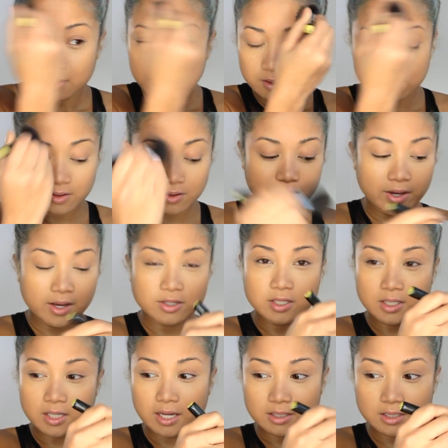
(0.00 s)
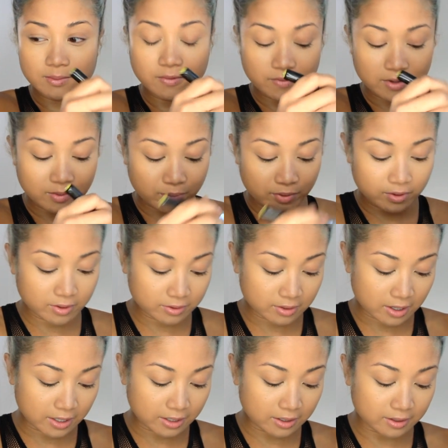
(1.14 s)
So anyway, I just get some of it, put it on the
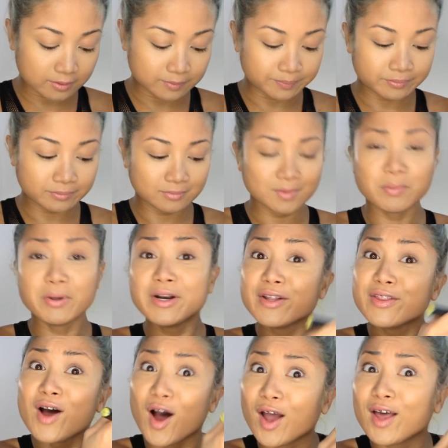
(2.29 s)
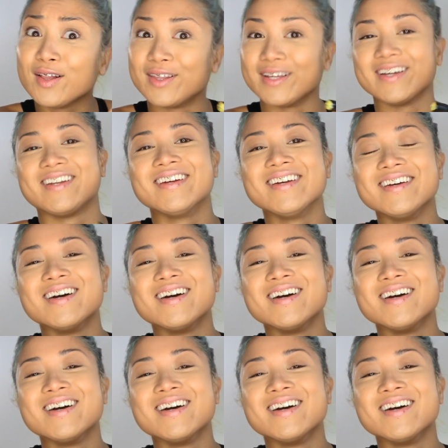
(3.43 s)
eyelid,